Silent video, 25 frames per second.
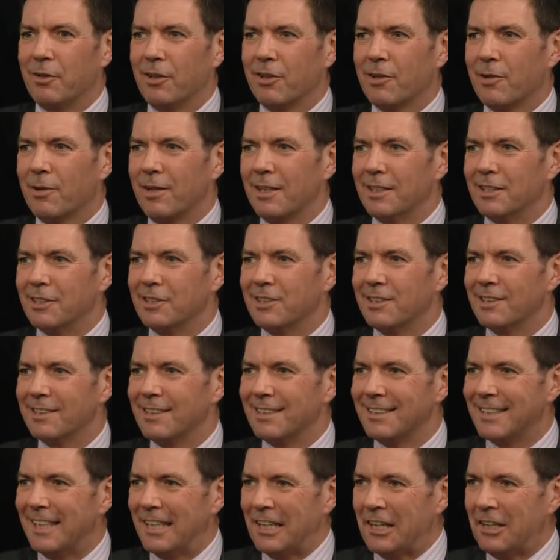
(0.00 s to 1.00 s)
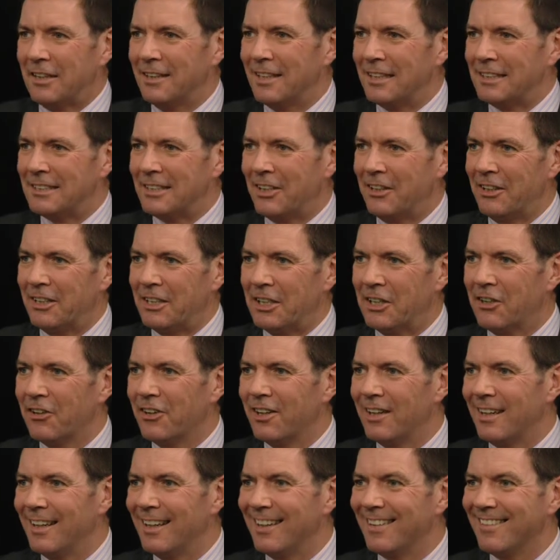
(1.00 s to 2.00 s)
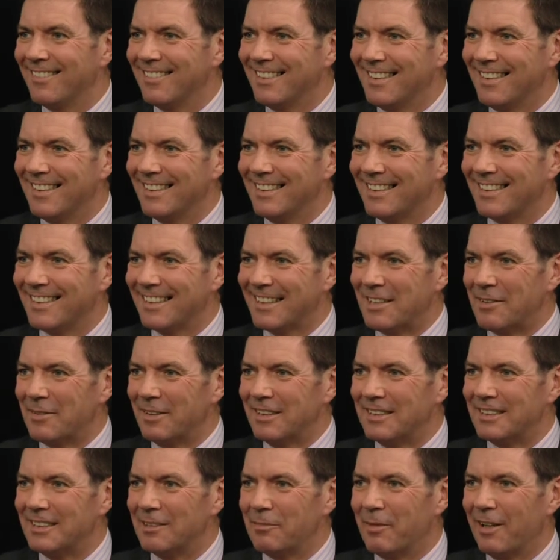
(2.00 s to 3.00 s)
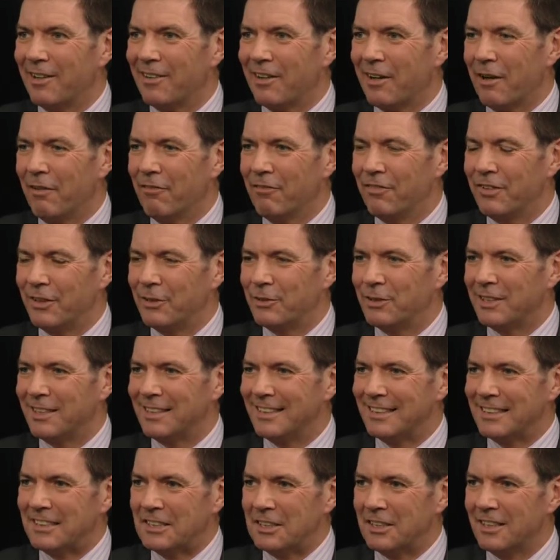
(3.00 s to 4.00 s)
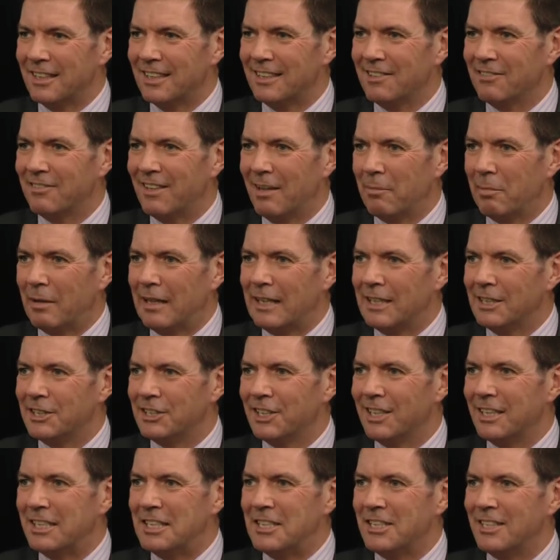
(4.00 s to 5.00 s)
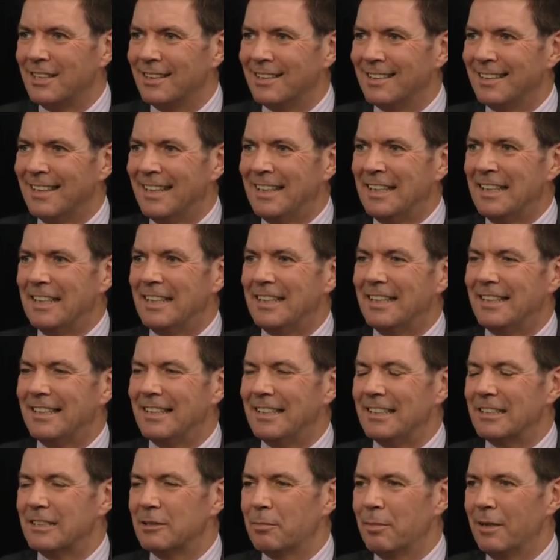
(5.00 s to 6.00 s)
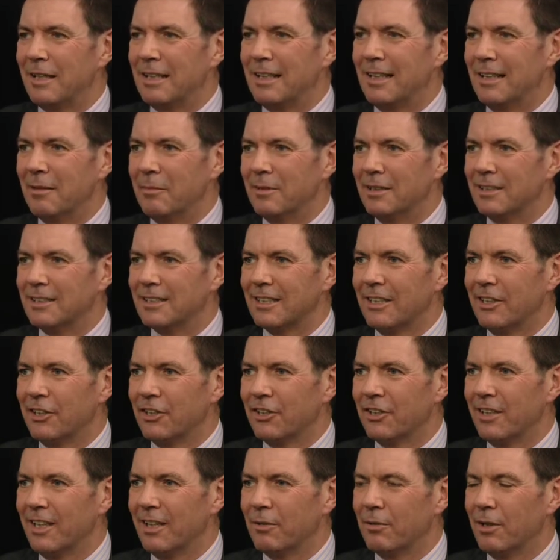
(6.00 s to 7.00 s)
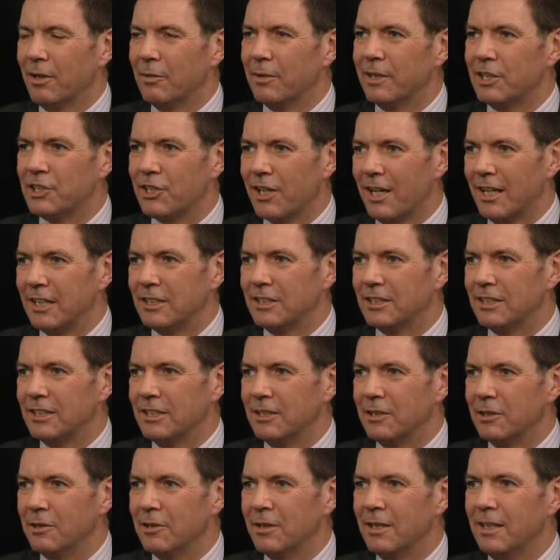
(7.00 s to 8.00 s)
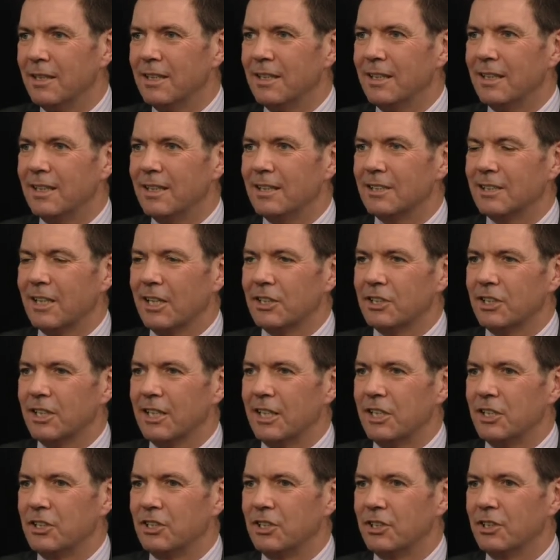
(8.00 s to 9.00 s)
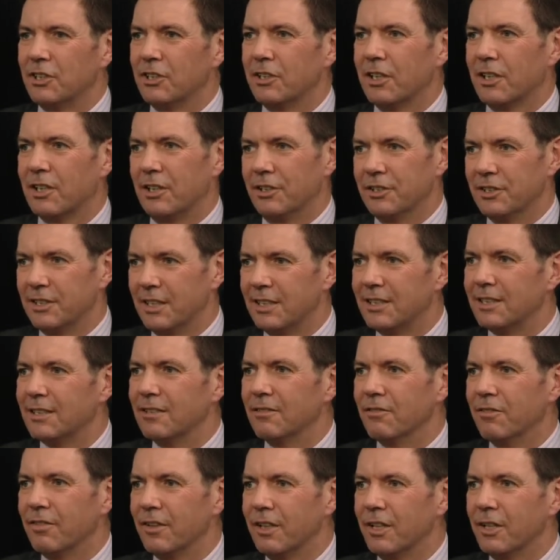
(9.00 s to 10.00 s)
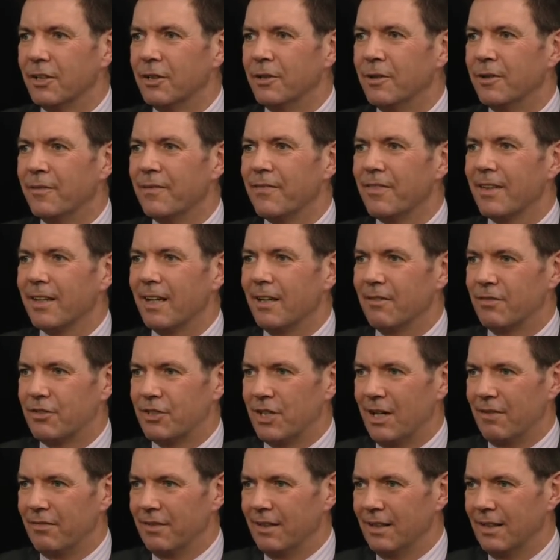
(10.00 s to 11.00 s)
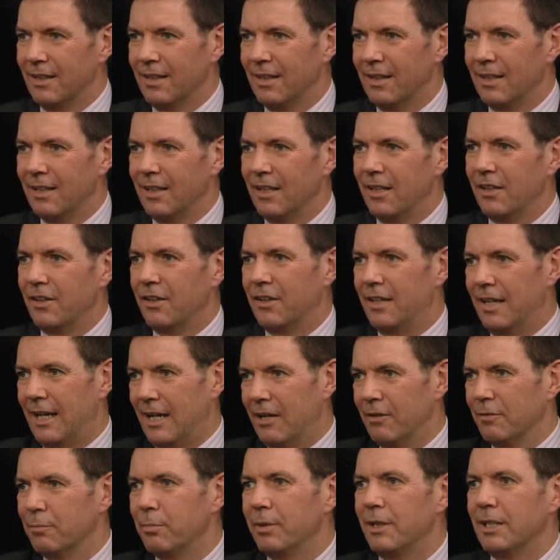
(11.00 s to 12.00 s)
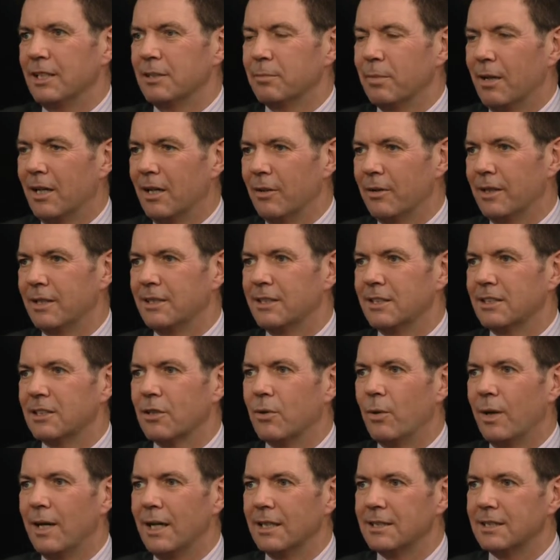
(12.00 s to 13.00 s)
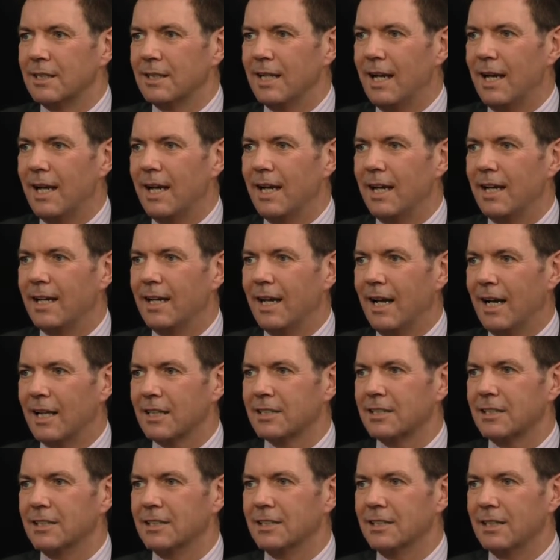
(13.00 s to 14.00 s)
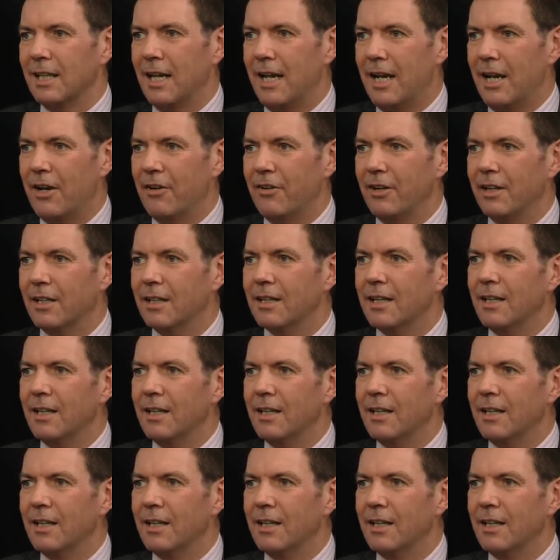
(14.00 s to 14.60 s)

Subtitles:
quite sure that I necessarily agree with your comments about confusing and rapidly changing speed limits along there. What we're trying to do is actually ensure a consistent flow of traffic down Peaks Parkway. It is quite a high accident area,